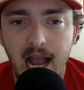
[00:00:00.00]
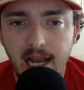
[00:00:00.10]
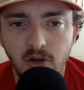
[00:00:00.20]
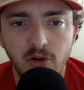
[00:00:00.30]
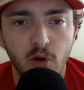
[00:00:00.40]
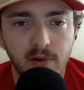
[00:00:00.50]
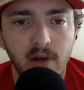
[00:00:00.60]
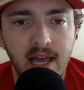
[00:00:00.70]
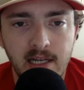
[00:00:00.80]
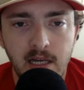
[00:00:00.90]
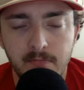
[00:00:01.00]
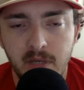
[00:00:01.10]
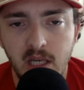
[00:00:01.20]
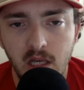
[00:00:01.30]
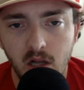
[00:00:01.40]
I don't know if it'll end up
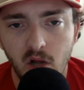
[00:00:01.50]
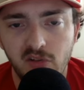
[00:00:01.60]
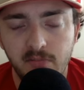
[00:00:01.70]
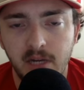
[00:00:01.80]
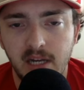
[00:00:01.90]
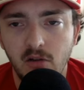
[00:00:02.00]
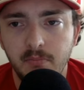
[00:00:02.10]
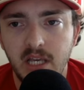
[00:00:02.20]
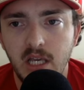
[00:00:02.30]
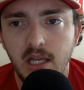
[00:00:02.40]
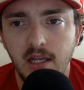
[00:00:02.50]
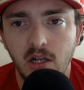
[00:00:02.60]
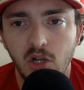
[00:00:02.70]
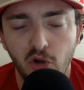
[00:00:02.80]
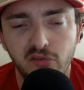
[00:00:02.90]
being close, but it'll be
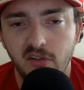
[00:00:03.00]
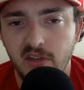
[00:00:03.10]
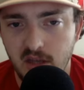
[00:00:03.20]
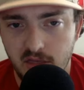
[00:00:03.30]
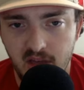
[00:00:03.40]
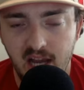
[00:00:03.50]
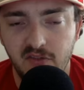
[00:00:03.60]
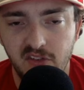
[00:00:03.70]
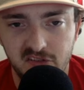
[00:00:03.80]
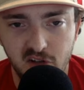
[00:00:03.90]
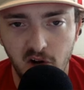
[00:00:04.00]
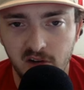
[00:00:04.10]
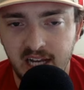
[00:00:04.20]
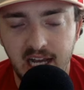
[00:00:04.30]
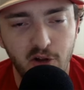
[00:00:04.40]
closer than you think at the start.
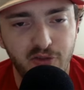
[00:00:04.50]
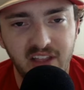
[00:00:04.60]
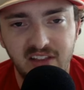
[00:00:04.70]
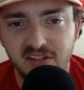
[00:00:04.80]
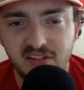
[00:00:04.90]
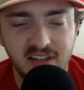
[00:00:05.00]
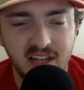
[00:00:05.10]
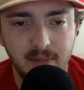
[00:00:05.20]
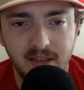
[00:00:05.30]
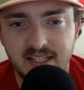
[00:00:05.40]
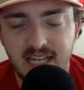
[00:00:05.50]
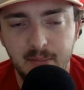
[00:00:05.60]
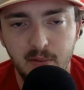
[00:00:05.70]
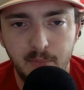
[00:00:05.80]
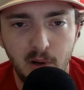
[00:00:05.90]
Like, I don't think this is going to be the type
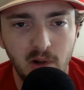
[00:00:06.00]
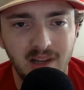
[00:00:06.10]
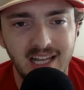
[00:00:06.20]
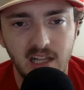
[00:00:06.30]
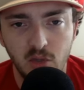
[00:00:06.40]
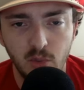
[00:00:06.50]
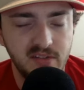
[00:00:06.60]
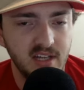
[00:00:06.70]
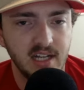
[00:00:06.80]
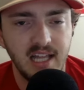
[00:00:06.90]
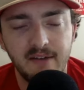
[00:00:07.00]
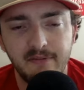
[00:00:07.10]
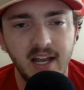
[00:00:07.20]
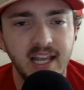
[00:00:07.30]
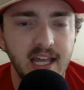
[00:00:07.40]
of opponent like a Louisiana
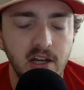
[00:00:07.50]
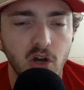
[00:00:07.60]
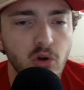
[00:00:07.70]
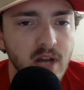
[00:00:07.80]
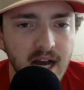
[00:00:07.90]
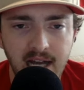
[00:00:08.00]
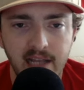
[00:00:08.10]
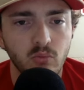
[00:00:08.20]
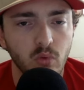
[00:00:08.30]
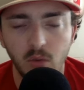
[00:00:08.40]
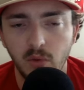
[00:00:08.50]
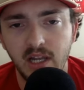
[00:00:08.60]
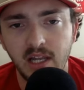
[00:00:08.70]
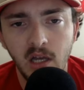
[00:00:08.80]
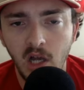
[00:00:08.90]
Lafayette in 09, where
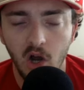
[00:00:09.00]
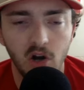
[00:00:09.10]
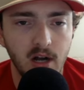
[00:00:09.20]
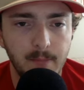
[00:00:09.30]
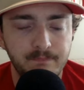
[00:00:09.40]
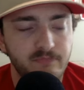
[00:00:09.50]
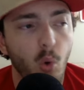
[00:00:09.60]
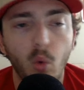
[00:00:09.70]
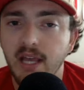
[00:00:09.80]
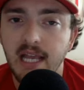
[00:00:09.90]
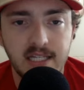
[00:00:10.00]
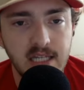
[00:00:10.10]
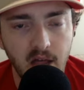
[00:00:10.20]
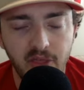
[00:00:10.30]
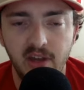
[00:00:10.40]
we are up 28 to
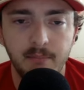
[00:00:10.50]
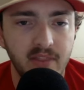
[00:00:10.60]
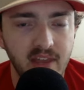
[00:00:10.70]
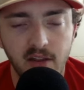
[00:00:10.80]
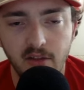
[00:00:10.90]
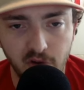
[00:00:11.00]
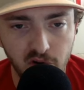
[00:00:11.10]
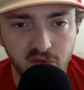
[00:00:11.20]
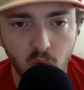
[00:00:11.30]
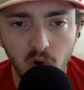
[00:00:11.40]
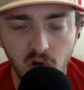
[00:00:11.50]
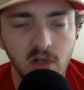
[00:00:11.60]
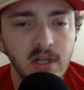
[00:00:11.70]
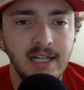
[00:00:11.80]
nothing by the end of the first quarter.